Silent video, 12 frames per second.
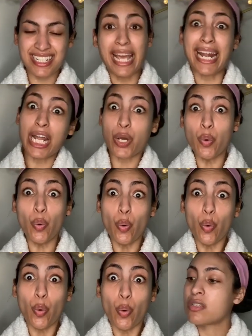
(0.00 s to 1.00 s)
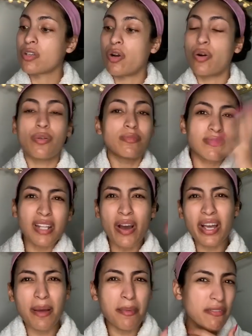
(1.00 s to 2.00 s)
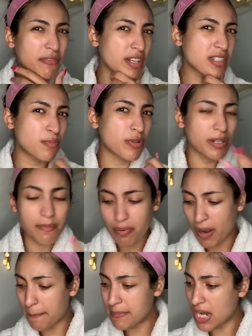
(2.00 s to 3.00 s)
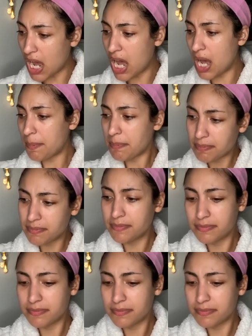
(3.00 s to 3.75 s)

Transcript: And I, ooh! So now I got my face pretty prepped up.